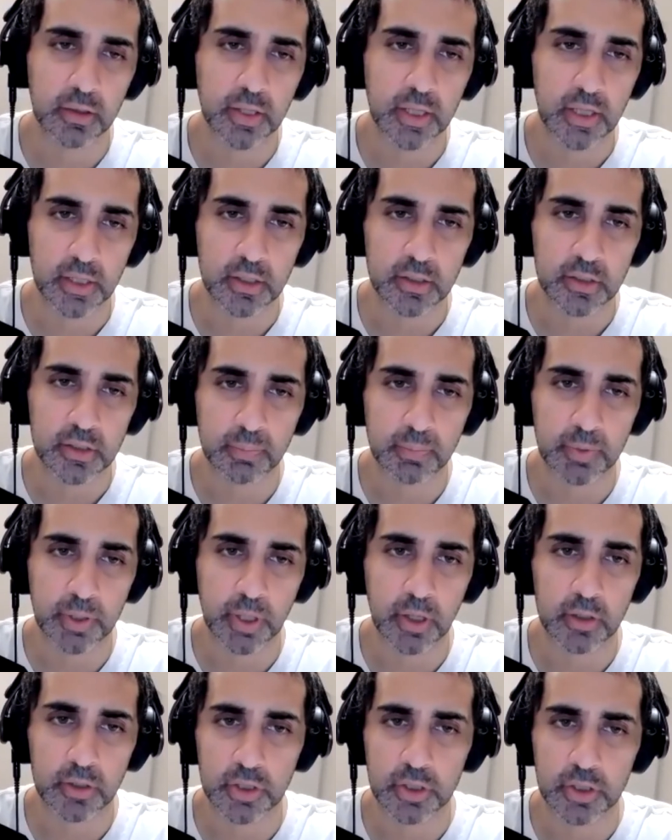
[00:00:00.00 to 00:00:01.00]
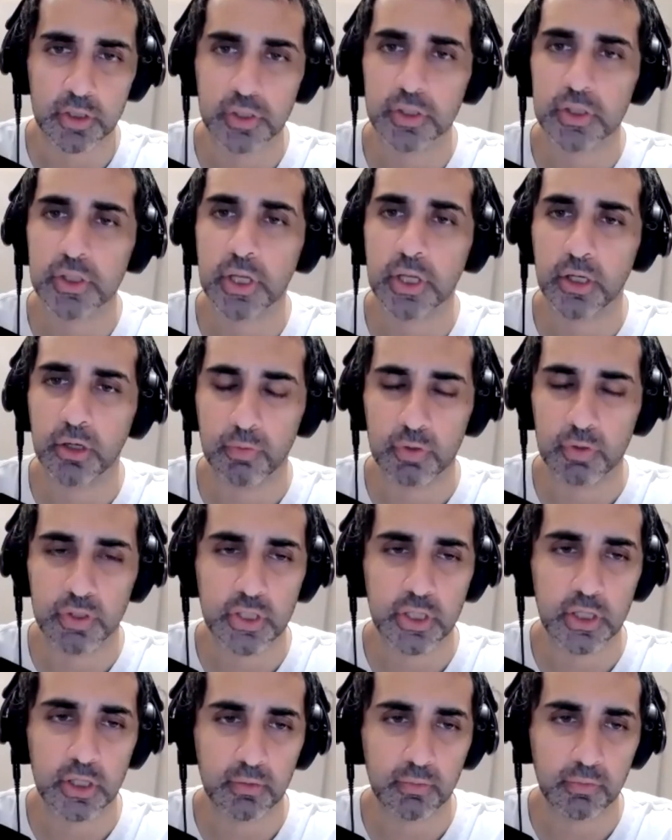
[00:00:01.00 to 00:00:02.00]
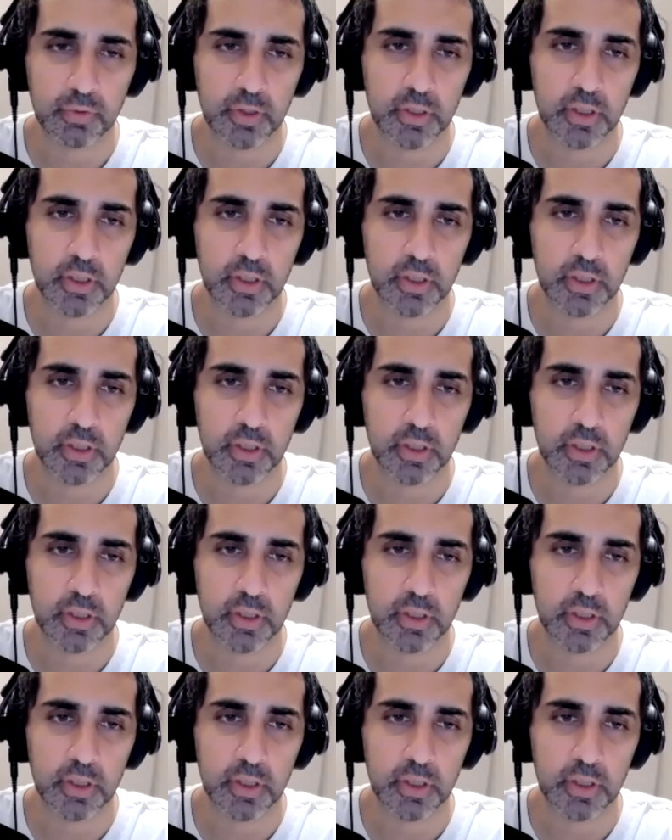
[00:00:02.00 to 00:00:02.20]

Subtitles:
things beyond just send and receive.